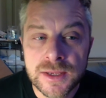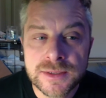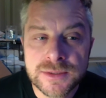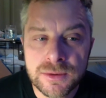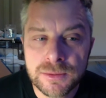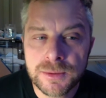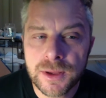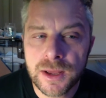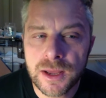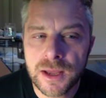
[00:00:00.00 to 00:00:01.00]
So,
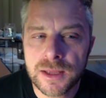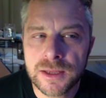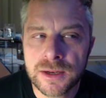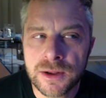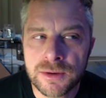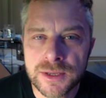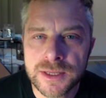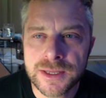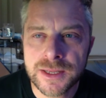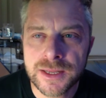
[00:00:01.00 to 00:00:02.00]
you know,
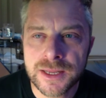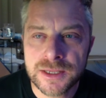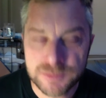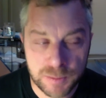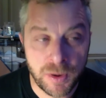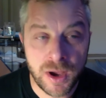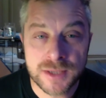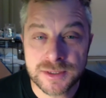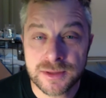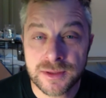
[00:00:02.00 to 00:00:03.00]
it gives me
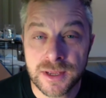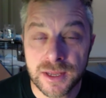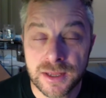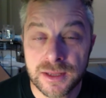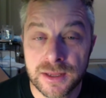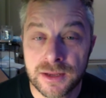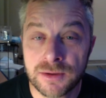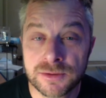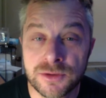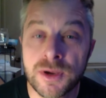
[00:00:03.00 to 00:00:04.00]
pause to think, you
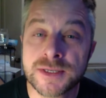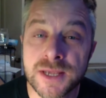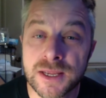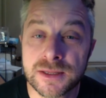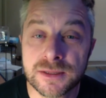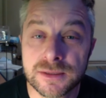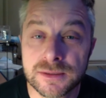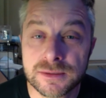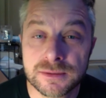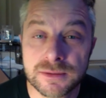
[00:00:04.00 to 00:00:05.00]
know, do I take
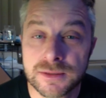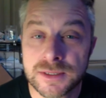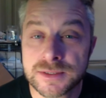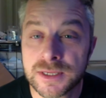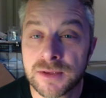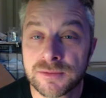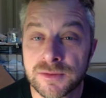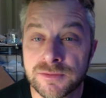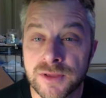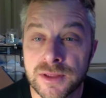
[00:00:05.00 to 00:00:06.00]
this gift
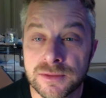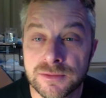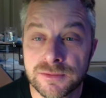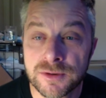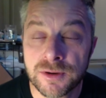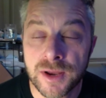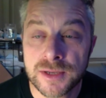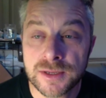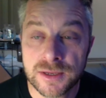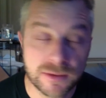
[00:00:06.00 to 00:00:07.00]
of faith for
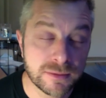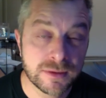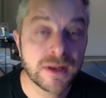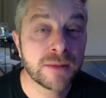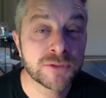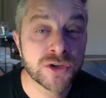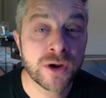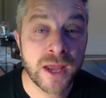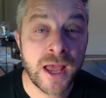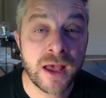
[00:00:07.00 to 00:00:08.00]
granted? And I'm sure
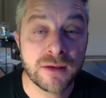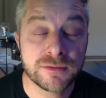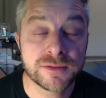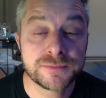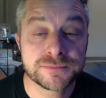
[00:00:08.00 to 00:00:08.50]
I have.